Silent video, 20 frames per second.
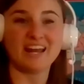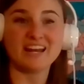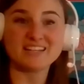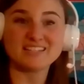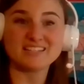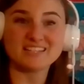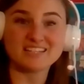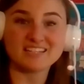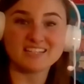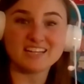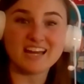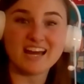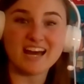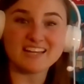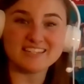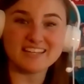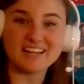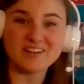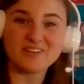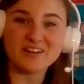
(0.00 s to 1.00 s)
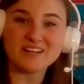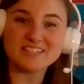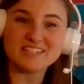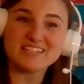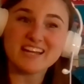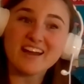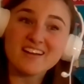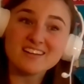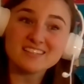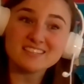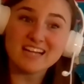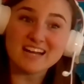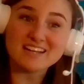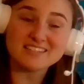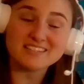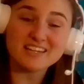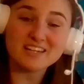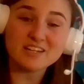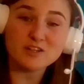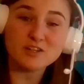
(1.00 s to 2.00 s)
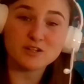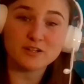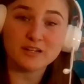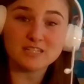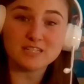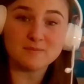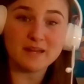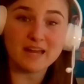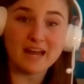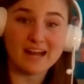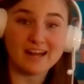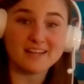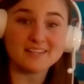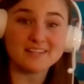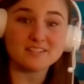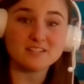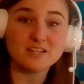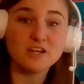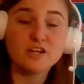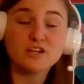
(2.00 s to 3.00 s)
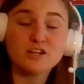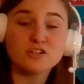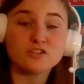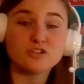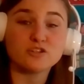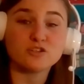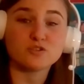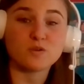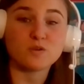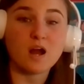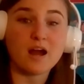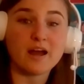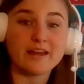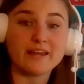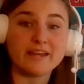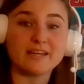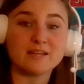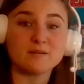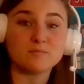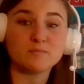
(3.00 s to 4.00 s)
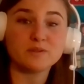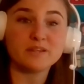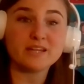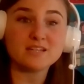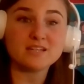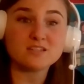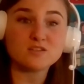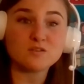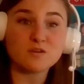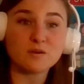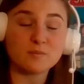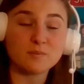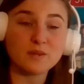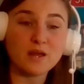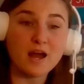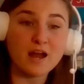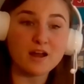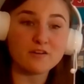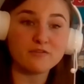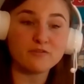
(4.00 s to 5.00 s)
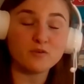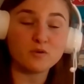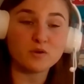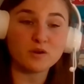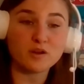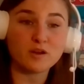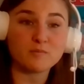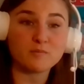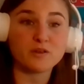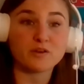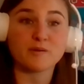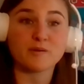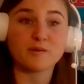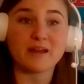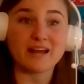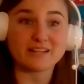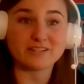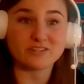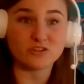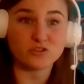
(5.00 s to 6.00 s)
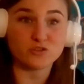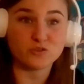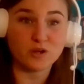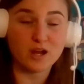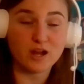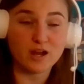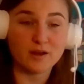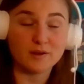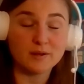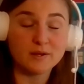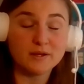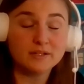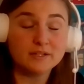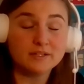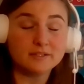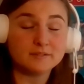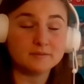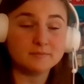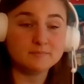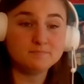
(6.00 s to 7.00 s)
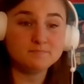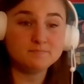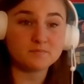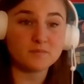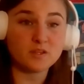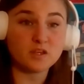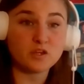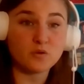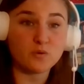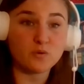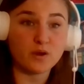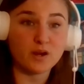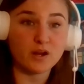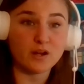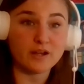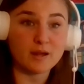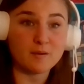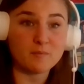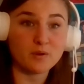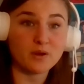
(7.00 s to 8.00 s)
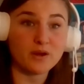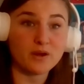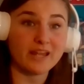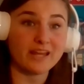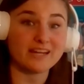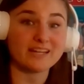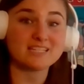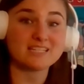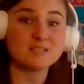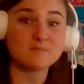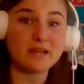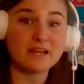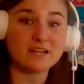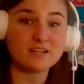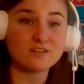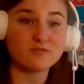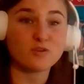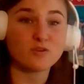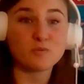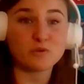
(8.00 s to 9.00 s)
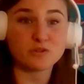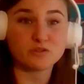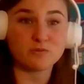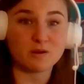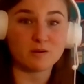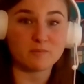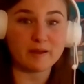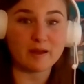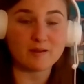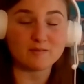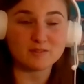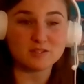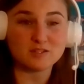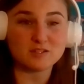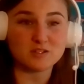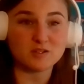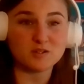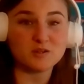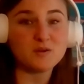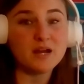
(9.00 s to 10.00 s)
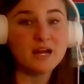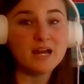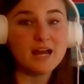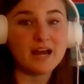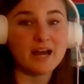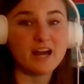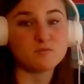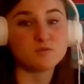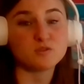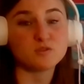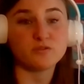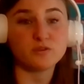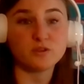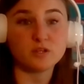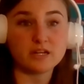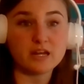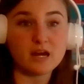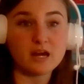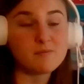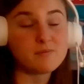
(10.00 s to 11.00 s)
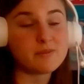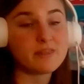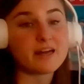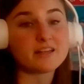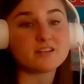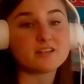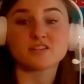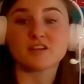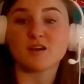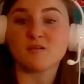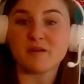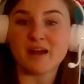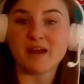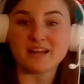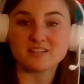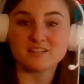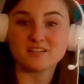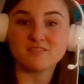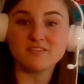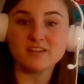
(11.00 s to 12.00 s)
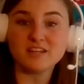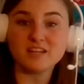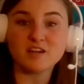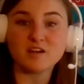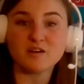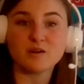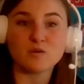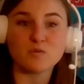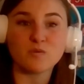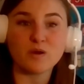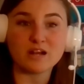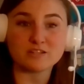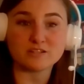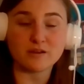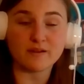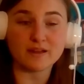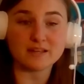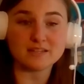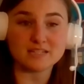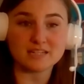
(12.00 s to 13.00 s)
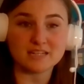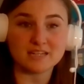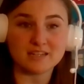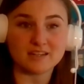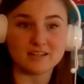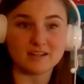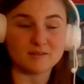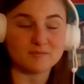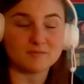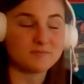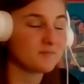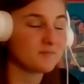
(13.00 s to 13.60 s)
And second grade, today on Class Kick, you're going to be asked to draw it in place block form. You're going to be asked to draw your number in expanded form, which we're about to do. So if you need help with that, just come back to the video and watch how I did it here.